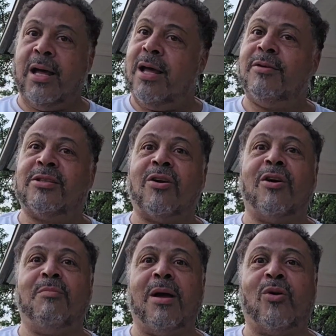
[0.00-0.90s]
I
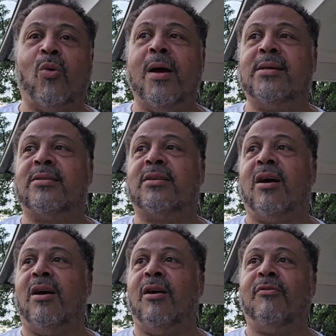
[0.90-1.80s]
started my quest
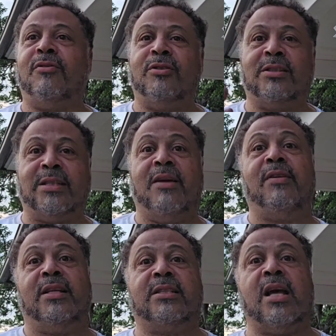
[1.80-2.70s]
of
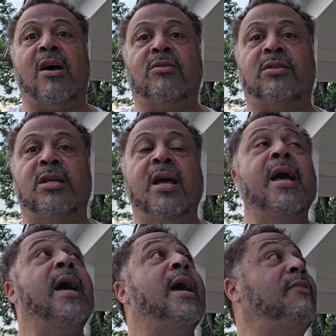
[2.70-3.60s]
saving this house.
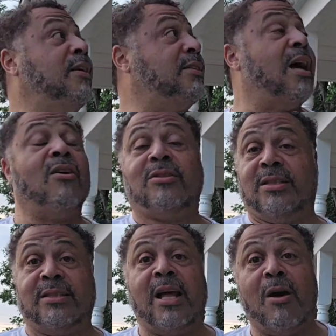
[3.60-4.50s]
And this house
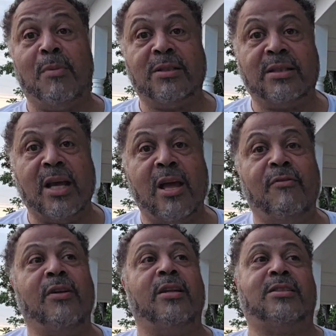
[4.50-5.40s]
has now been
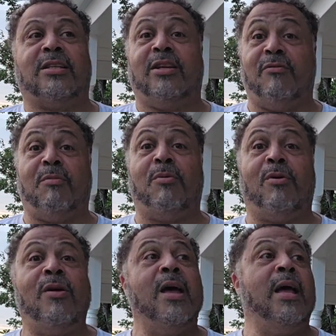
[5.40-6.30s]
saved. It's
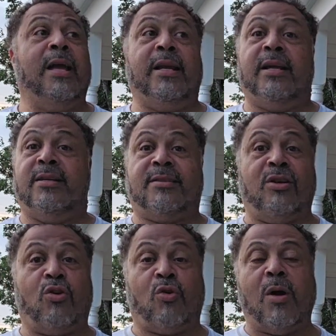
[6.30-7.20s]
livable. It is
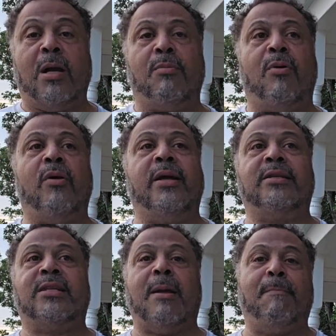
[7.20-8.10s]
incredible. It
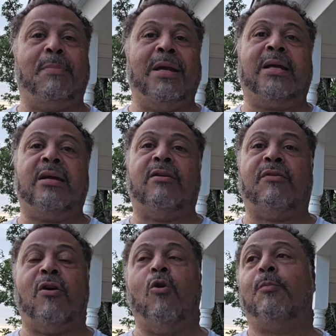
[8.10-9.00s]
is a beacon of
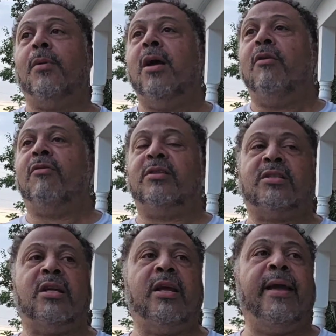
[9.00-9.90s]
hope for the
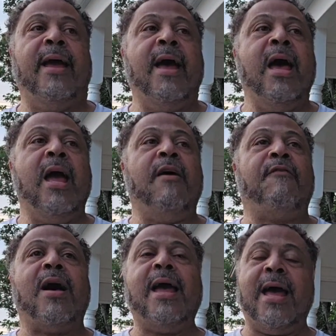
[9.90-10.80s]
city. If
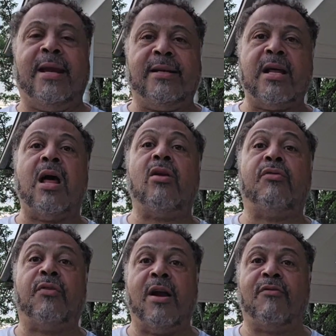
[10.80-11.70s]
I had $1
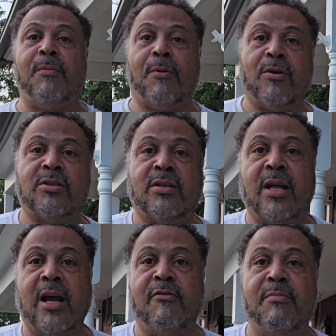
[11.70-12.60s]
for every person
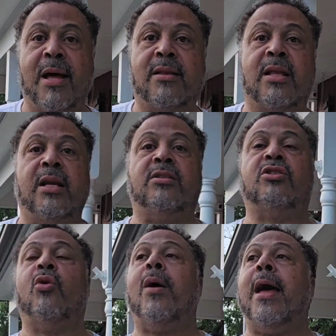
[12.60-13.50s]
that I've met that is
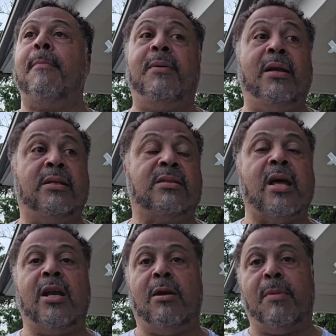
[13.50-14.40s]
so happy and
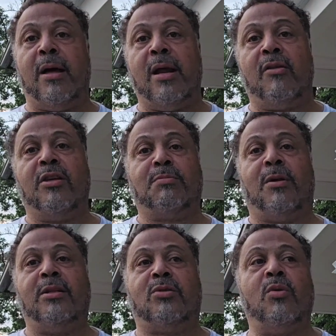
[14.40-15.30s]
excited about how this
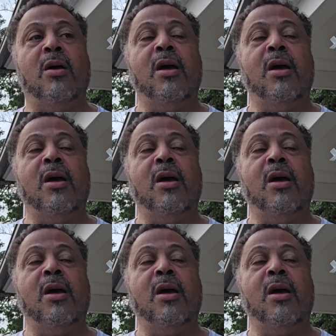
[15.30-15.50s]
place